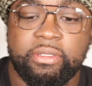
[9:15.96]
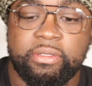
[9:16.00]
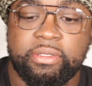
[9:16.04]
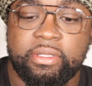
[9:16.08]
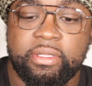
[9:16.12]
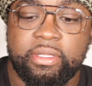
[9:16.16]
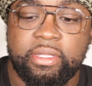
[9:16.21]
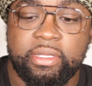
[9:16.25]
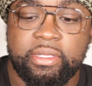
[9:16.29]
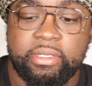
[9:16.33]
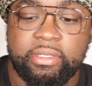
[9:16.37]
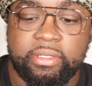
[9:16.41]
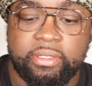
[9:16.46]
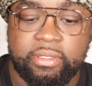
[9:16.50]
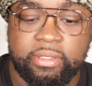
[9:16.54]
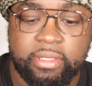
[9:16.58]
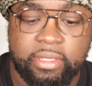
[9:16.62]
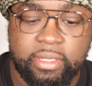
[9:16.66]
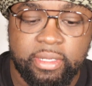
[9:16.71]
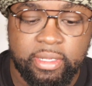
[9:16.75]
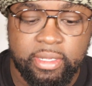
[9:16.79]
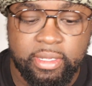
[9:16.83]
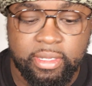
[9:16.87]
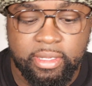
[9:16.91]
using this.
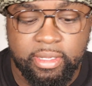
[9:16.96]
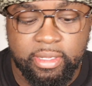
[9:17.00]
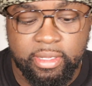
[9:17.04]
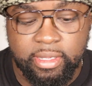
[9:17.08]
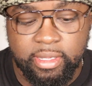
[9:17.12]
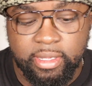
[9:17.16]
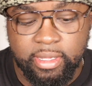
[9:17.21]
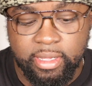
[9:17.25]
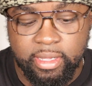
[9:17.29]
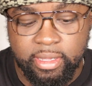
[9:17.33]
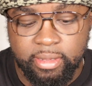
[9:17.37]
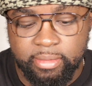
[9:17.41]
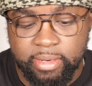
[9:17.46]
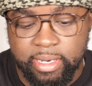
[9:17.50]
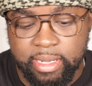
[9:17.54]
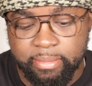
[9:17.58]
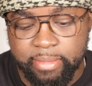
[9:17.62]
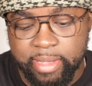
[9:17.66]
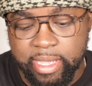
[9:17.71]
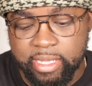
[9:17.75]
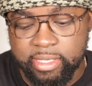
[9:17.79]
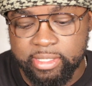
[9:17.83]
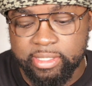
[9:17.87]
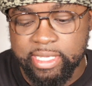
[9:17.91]
I'm
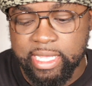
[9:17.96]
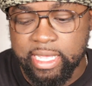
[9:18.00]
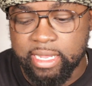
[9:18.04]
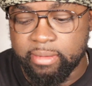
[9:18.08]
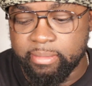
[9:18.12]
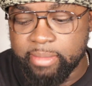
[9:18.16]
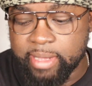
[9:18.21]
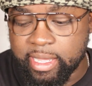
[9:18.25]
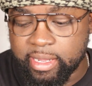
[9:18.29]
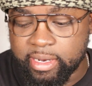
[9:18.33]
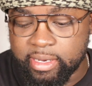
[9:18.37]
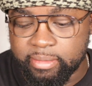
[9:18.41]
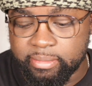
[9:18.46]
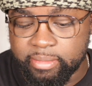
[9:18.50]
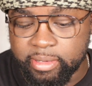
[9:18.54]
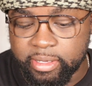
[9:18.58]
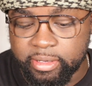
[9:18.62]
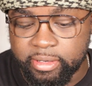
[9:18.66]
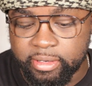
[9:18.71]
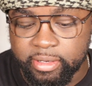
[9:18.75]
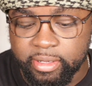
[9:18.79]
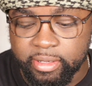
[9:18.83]
not sad about it, but